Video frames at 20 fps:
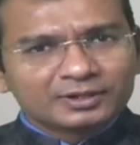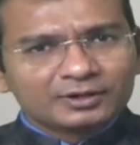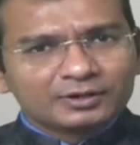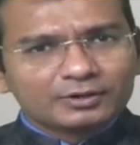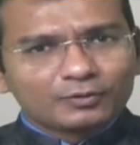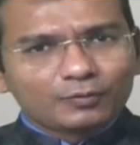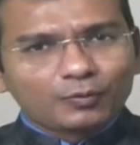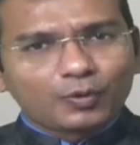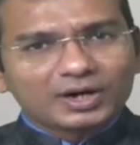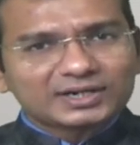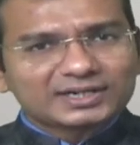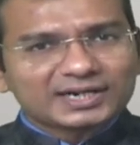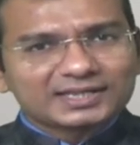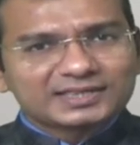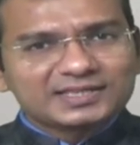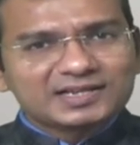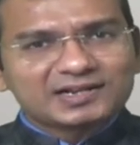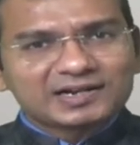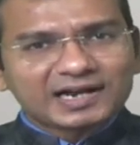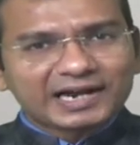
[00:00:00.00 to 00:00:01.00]
what are
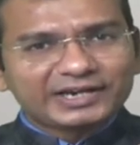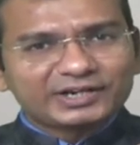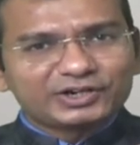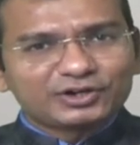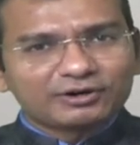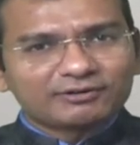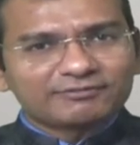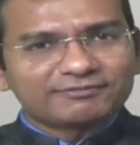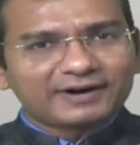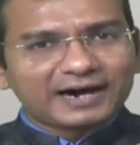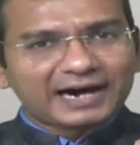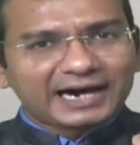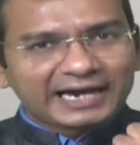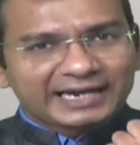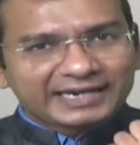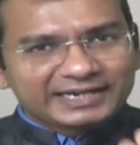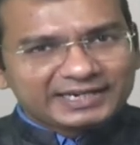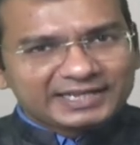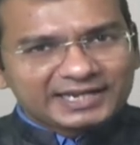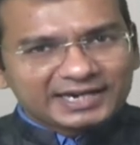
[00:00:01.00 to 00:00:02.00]
the kind of
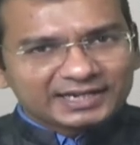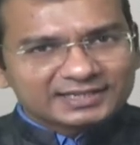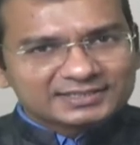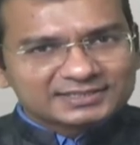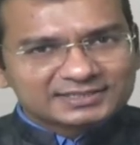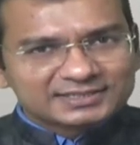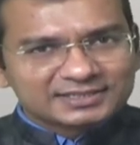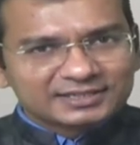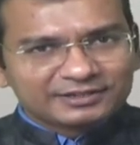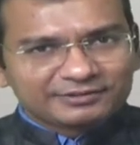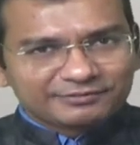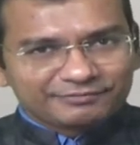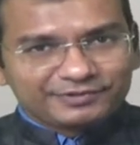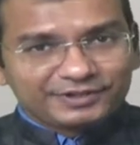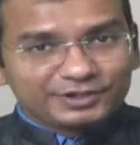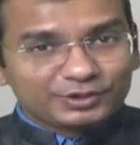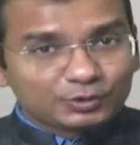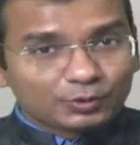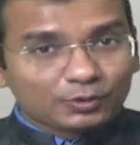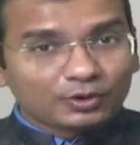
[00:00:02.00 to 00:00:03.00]
ideas
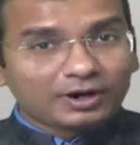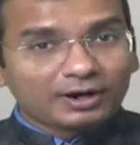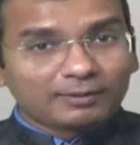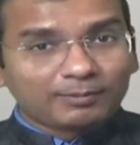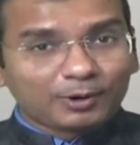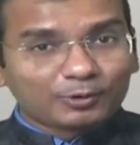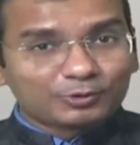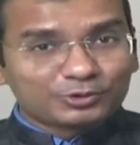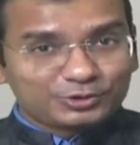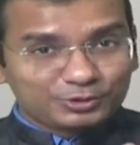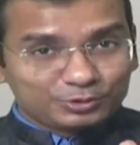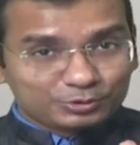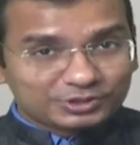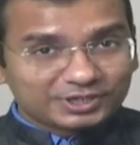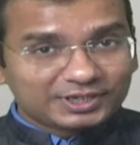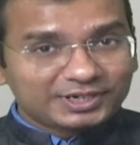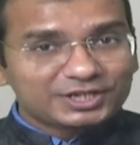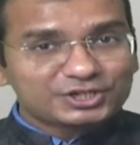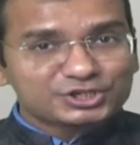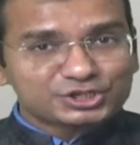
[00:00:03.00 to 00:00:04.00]
we know about
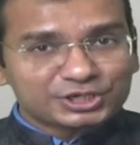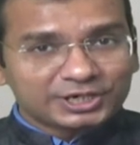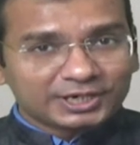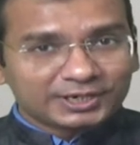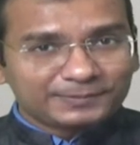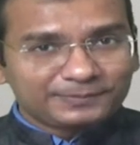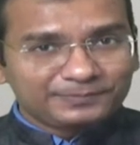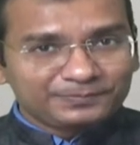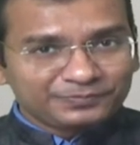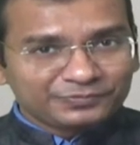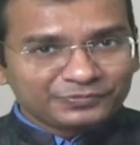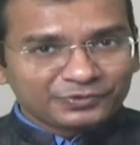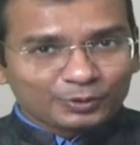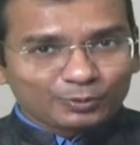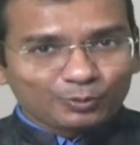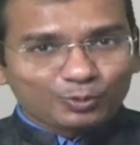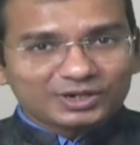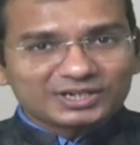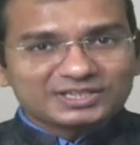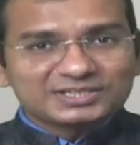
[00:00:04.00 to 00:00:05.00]
euthanasia,
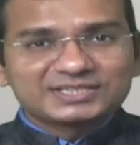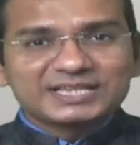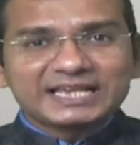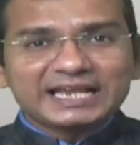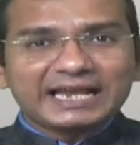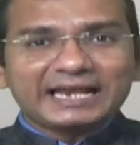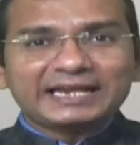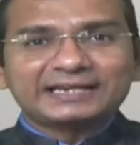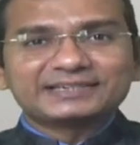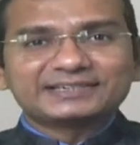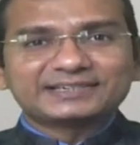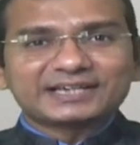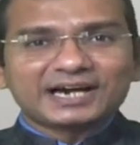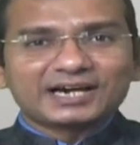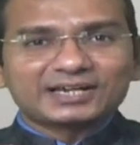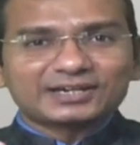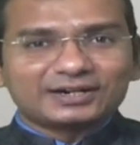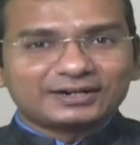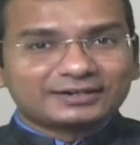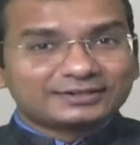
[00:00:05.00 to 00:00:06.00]
what is the
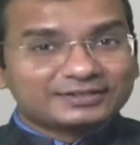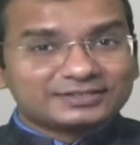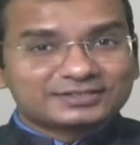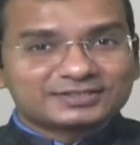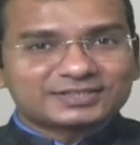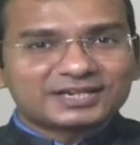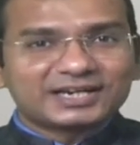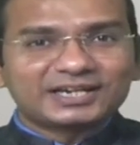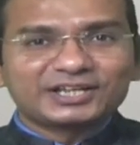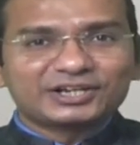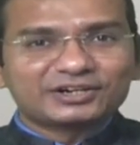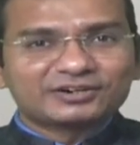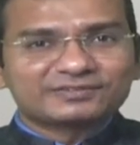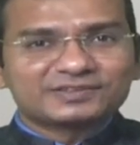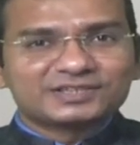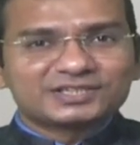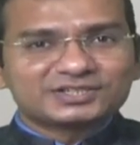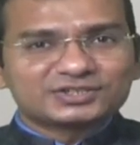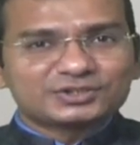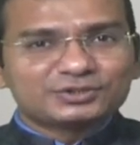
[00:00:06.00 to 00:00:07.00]
entire understanding of
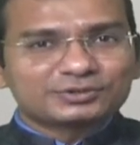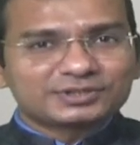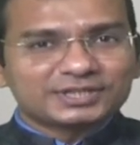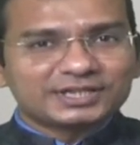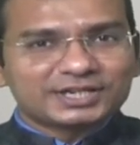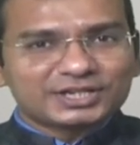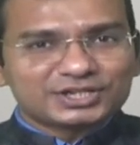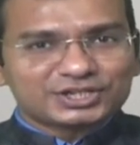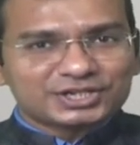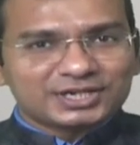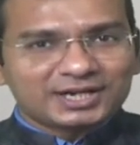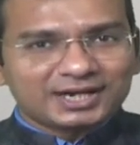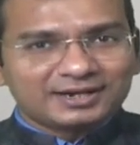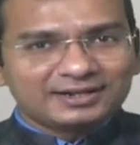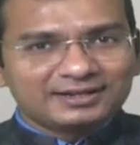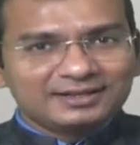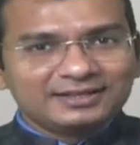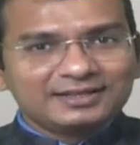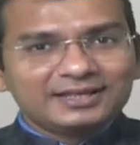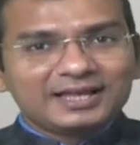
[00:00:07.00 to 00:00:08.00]
this euthanasia,
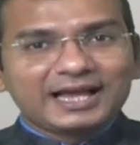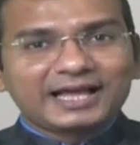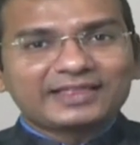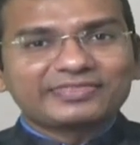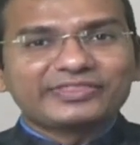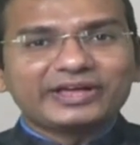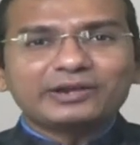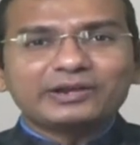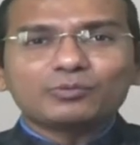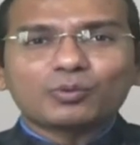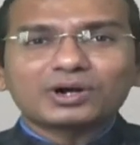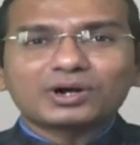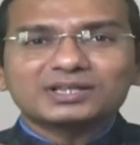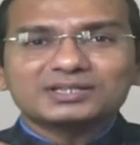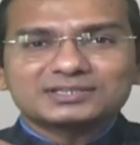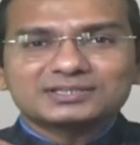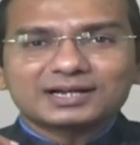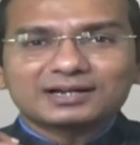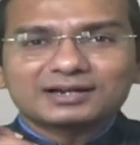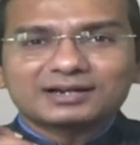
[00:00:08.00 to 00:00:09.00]
and then what
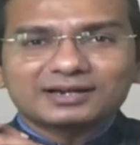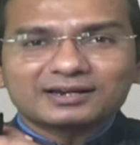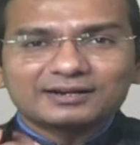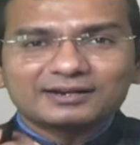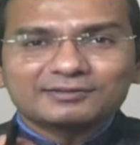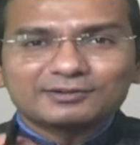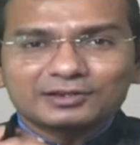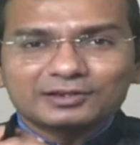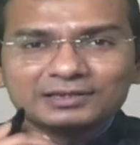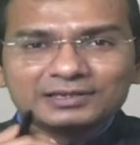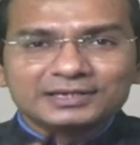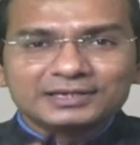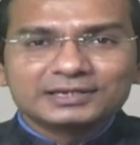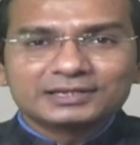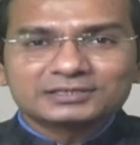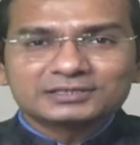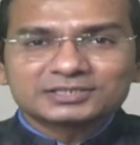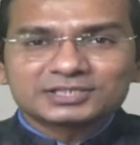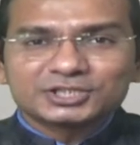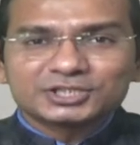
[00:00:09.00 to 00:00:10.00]
is the current
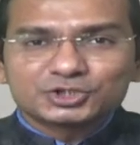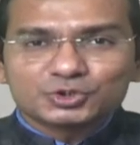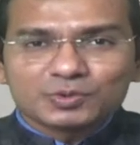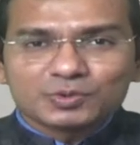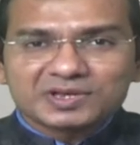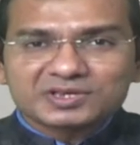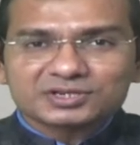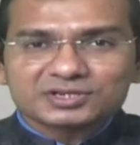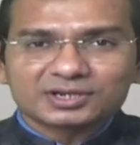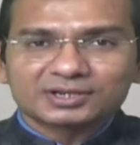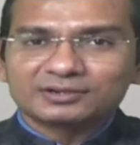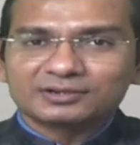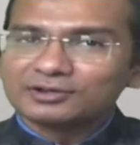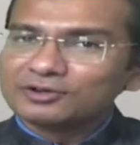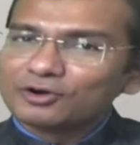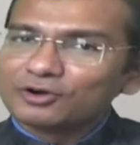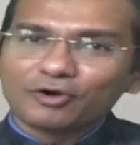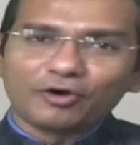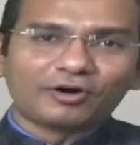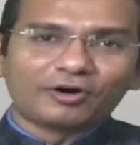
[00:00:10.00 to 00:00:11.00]
legal situation
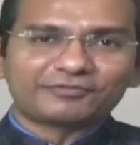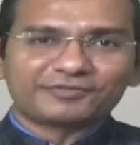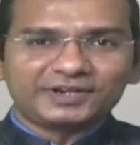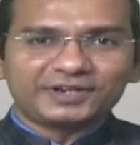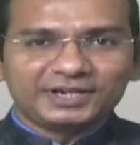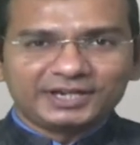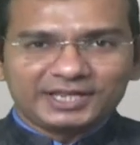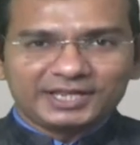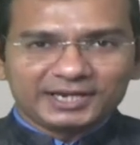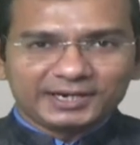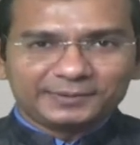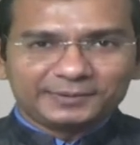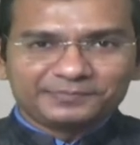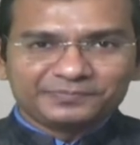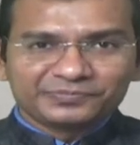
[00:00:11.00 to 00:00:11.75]
of India.